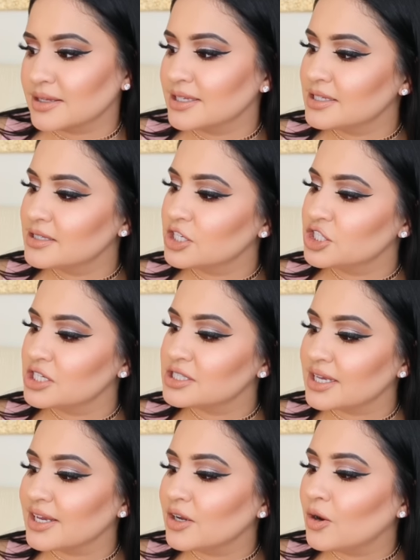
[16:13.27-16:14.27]
This is the
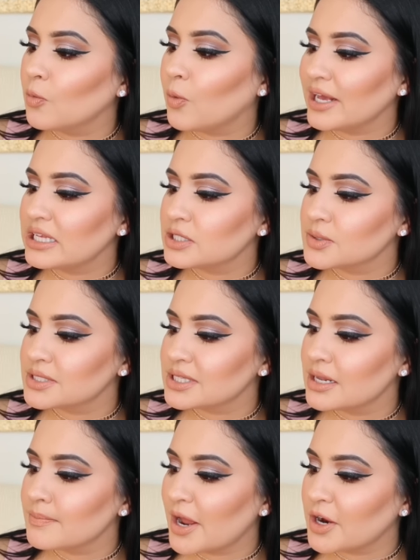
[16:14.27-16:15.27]
Shiseido White
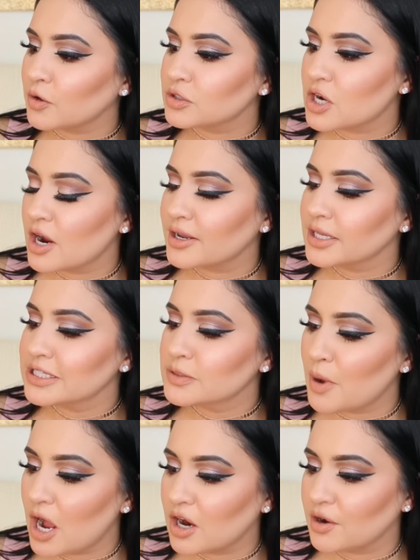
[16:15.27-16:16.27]
Lucent Micro Targeting
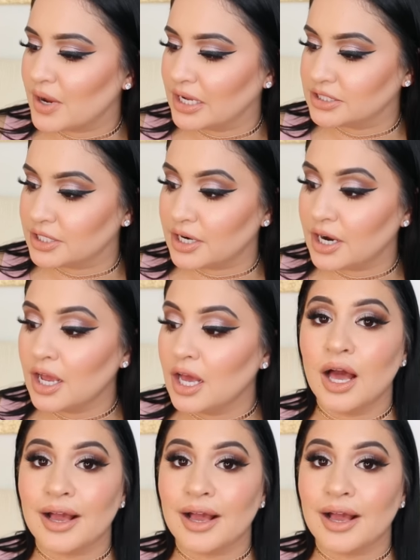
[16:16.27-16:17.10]
Spot Corrector.